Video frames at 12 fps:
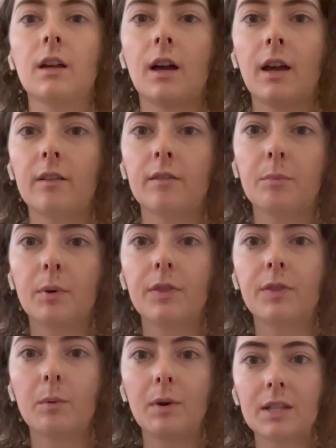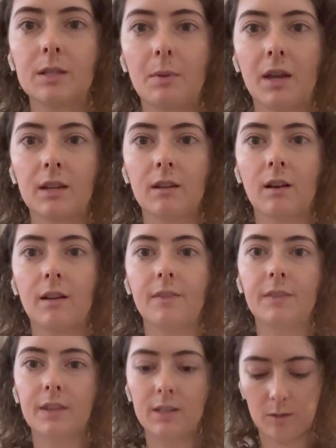I put the waistband on.
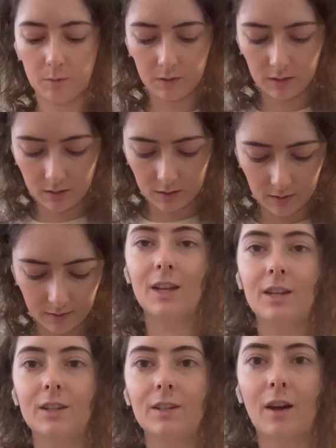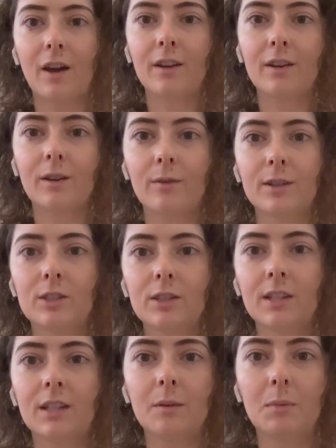This was not originally
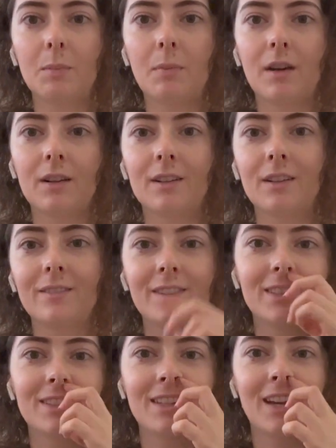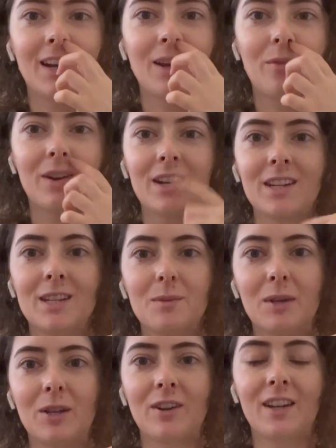going to be part of the design. I wanted it to be
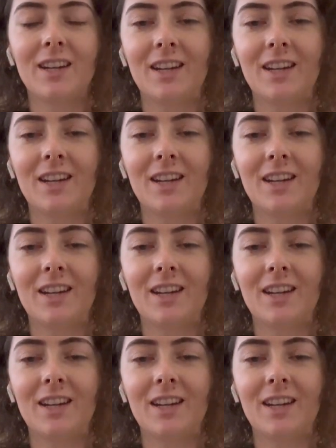green and